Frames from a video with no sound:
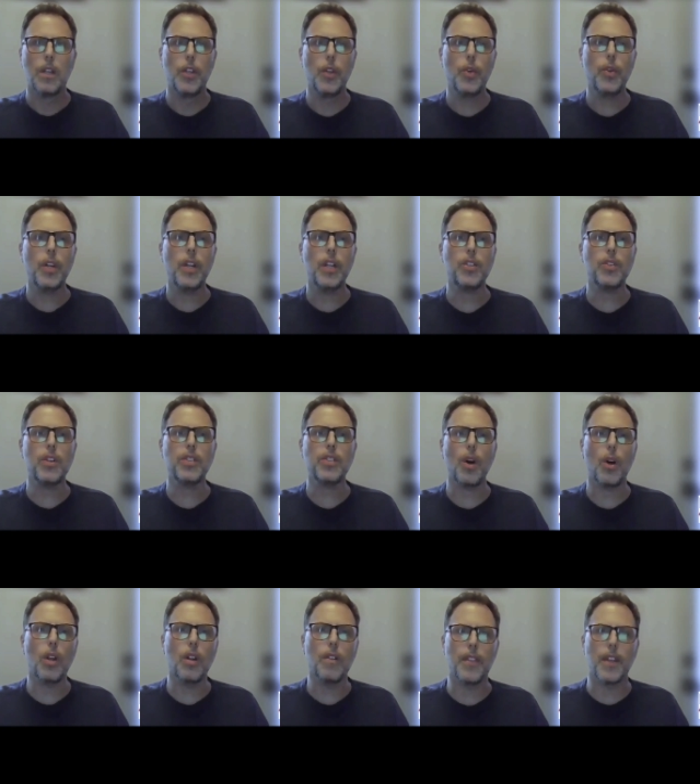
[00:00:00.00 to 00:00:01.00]
You can address
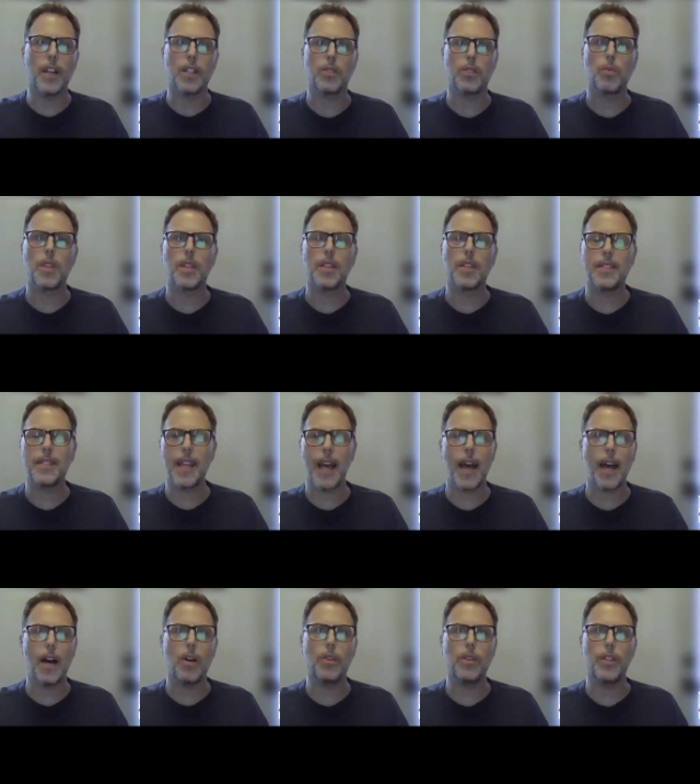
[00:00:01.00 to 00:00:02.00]
all of this with a
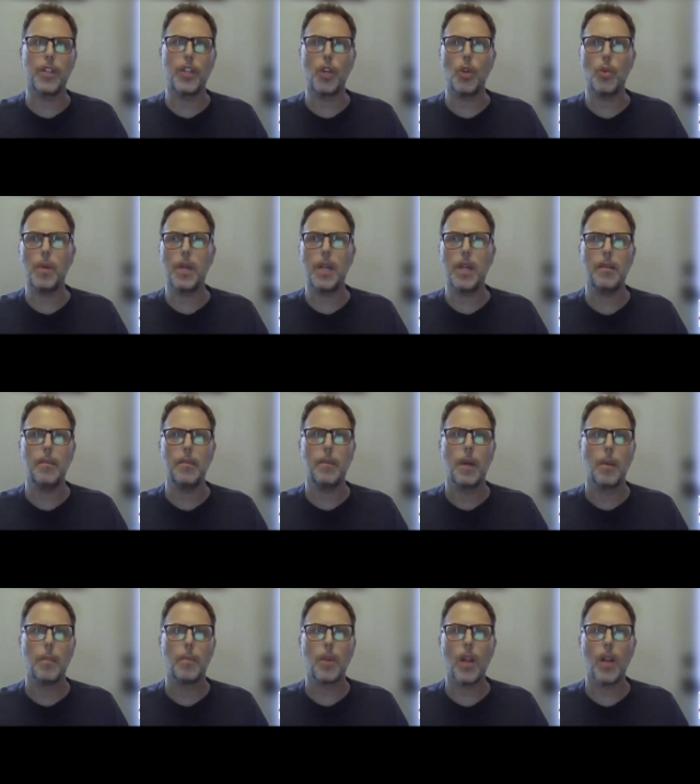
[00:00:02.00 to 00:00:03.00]
sound human
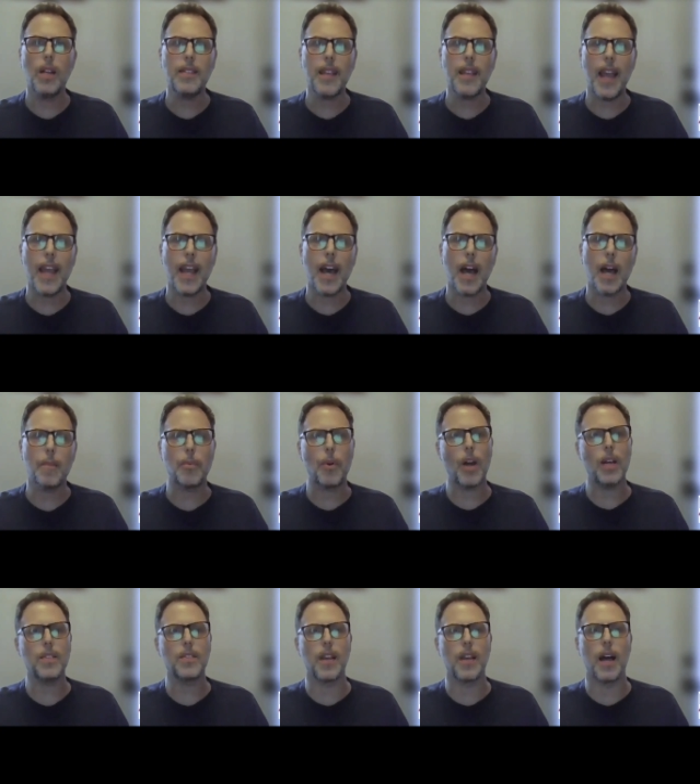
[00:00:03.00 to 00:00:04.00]
plus AI
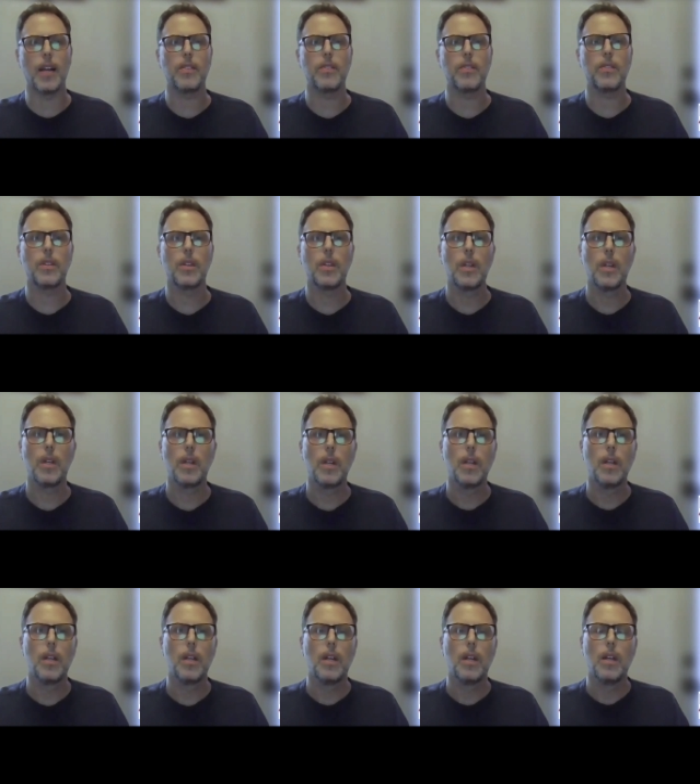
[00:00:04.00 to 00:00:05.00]
process.
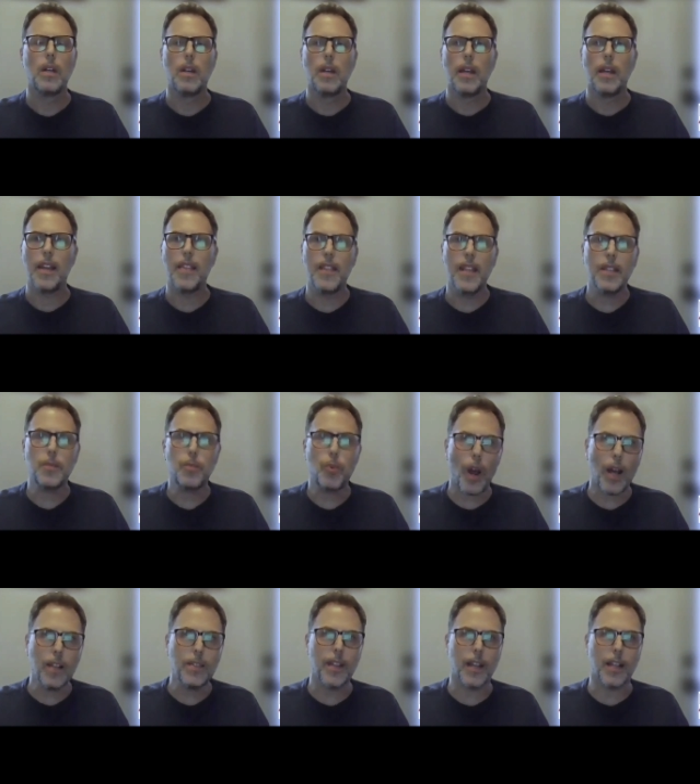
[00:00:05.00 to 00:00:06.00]
In this
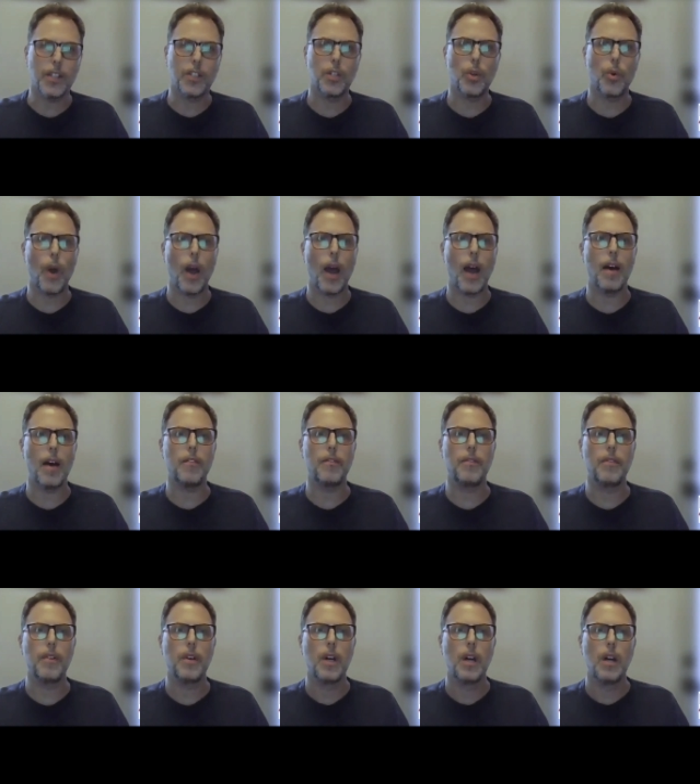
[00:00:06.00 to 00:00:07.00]
process, you'll have
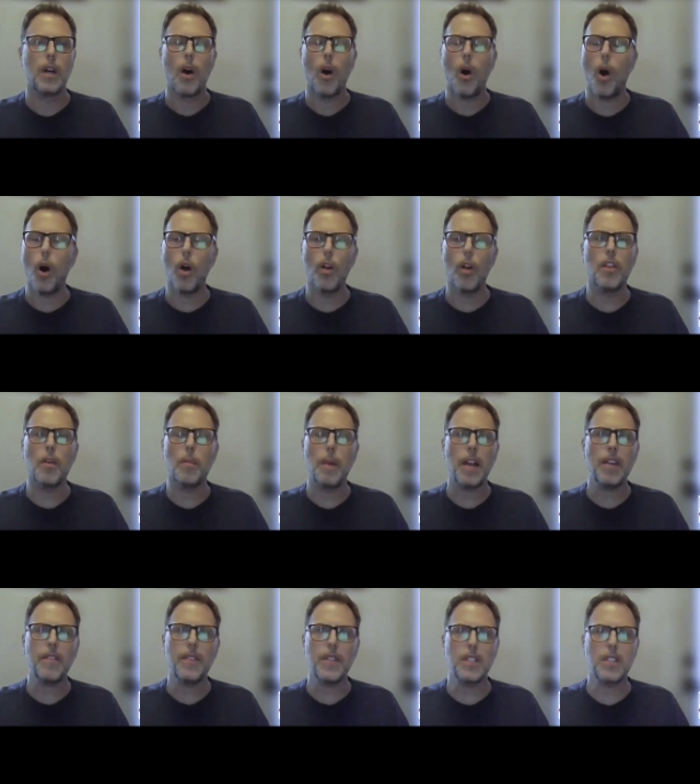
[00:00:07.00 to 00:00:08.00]
all the
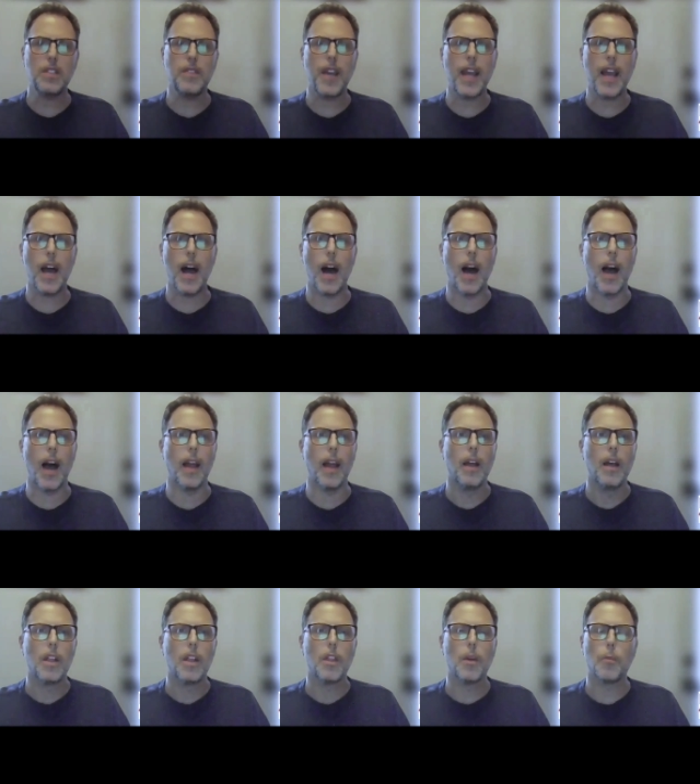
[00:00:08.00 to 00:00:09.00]
benefits of AI,
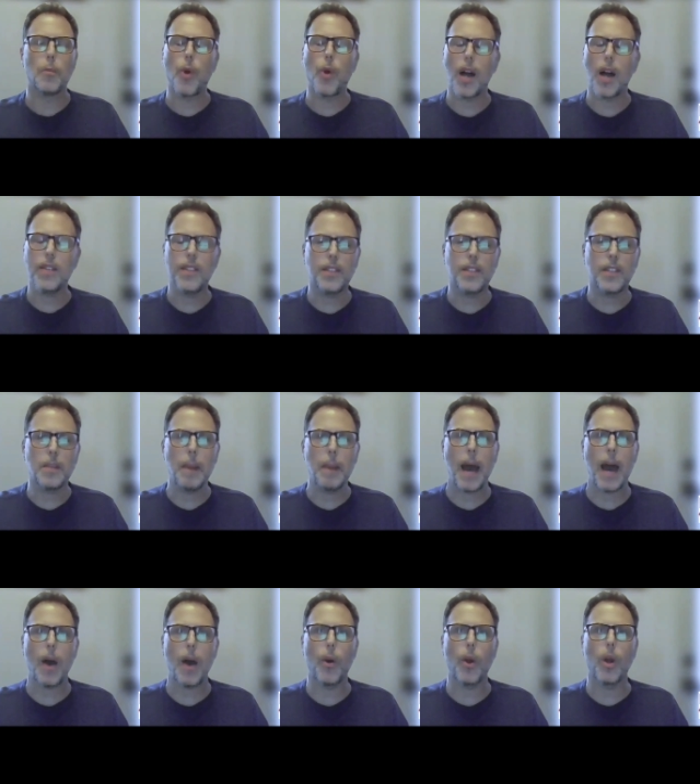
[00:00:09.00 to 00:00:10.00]
the processing
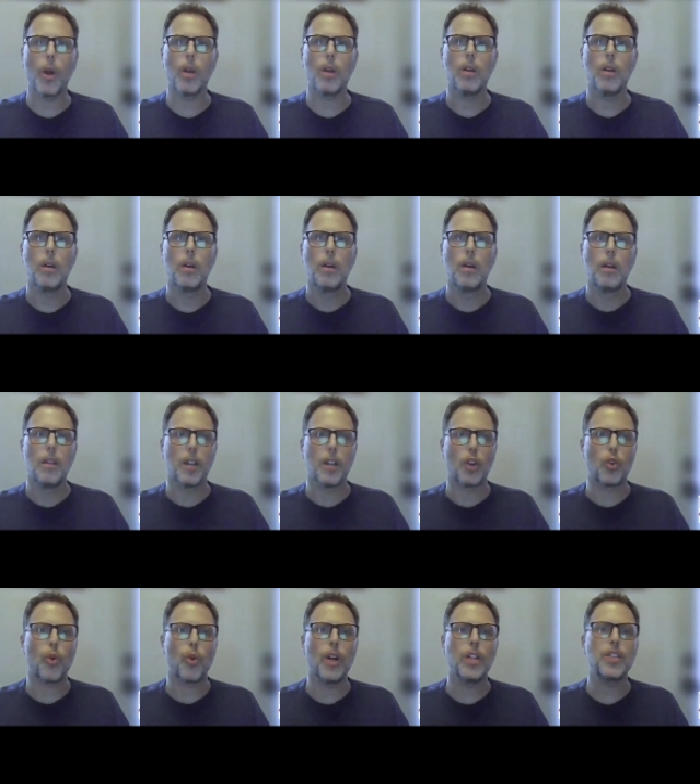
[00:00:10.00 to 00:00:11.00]
power, the
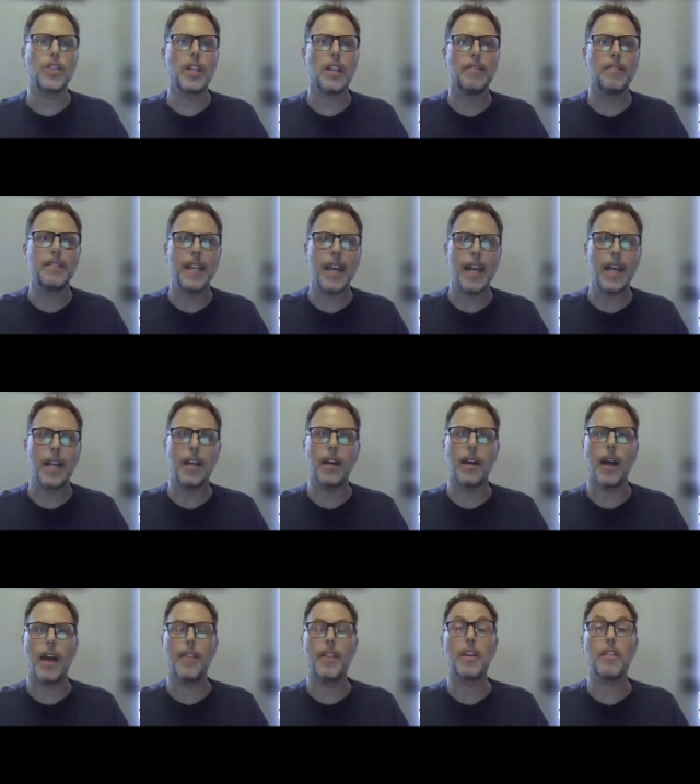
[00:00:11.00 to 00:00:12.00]
crunching of
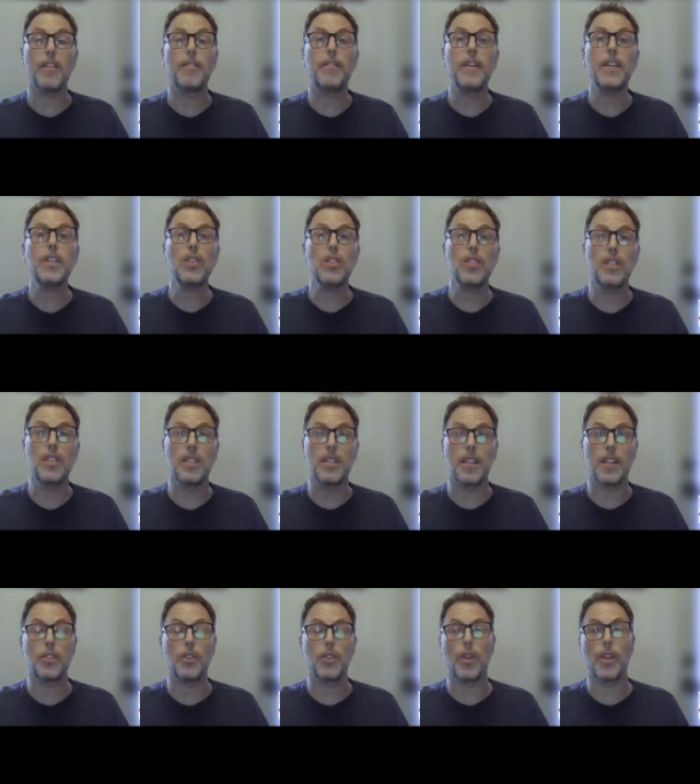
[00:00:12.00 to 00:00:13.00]
data, and the efficiencies
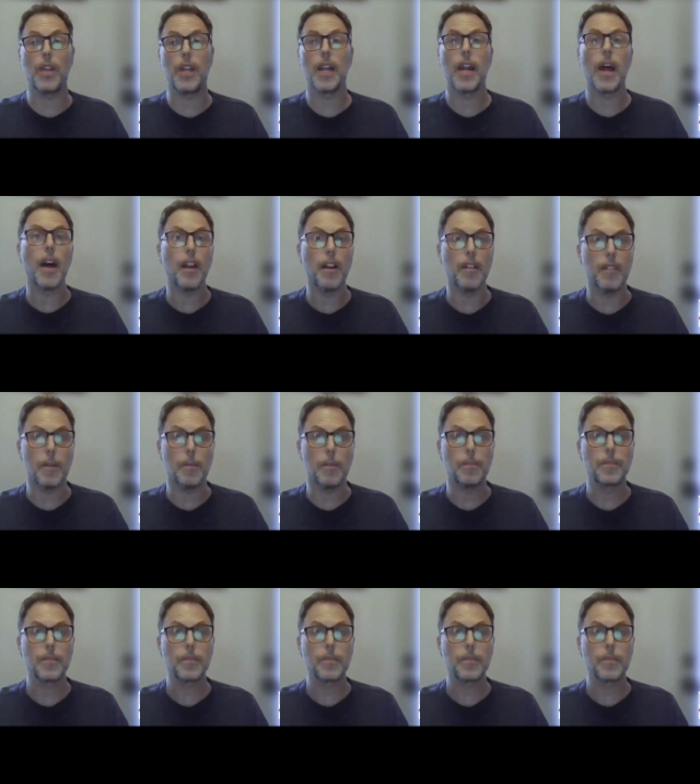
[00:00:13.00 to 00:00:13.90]
that you can get out of it.